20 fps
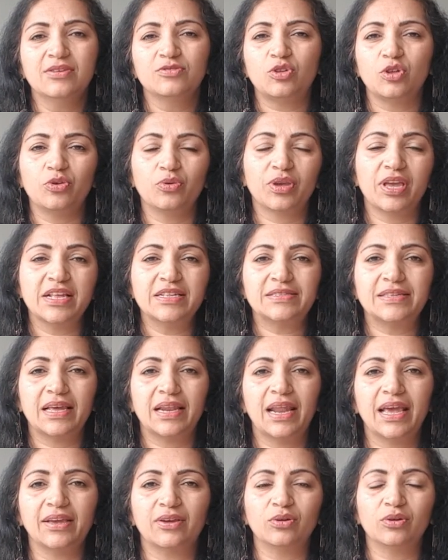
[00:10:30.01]
so you can
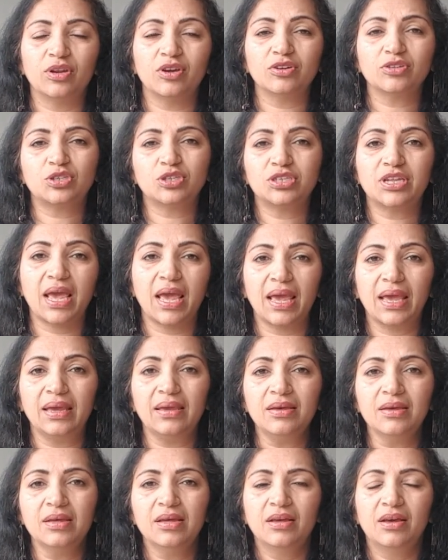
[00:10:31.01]
say like, oh no,
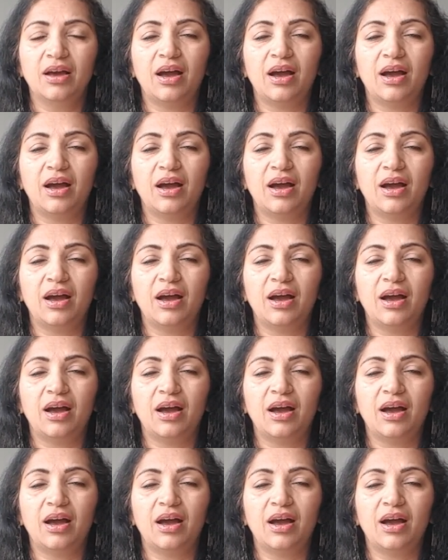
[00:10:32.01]
today